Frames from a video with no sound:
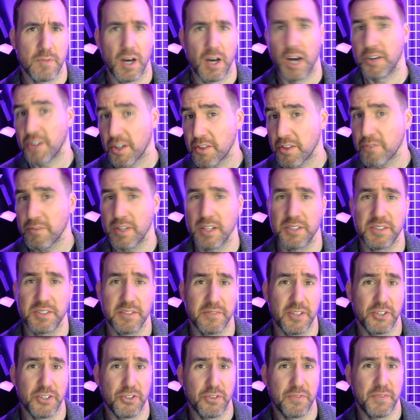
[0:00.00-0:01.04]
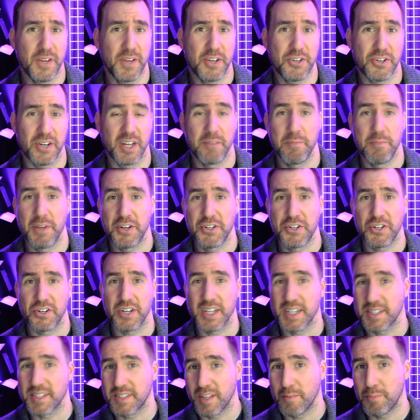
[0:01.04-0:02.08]
Another relatively new feature in Midjourney
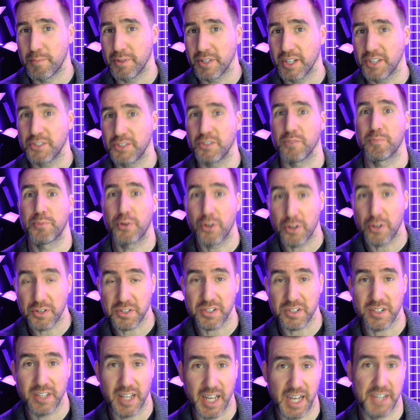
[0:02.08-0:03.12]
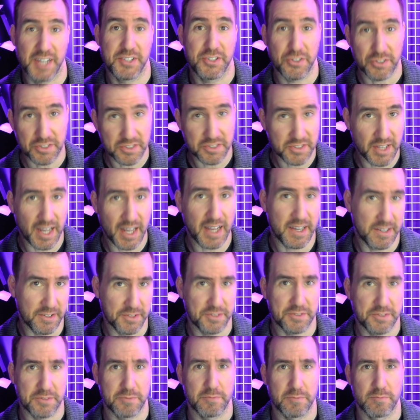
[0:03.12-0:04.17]
is the ability to personalize your
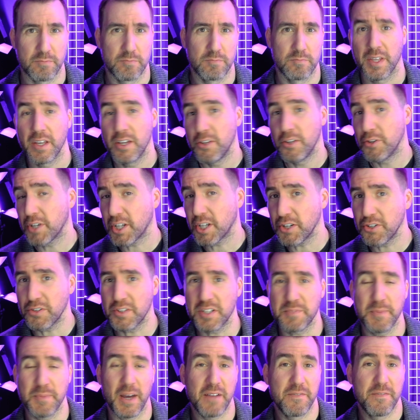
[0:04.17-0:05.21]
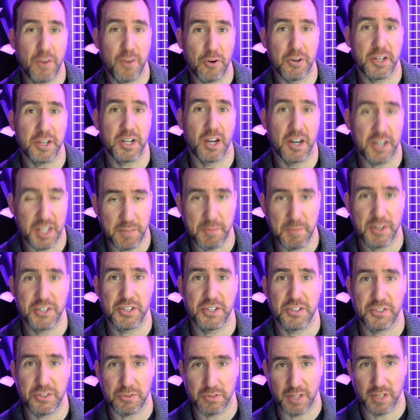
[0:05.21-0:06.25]
styles. You can do this by voting on
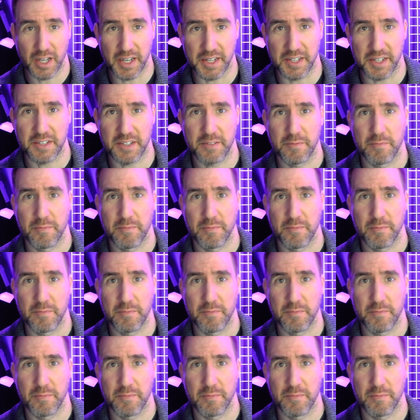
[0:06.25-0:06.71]
images you like.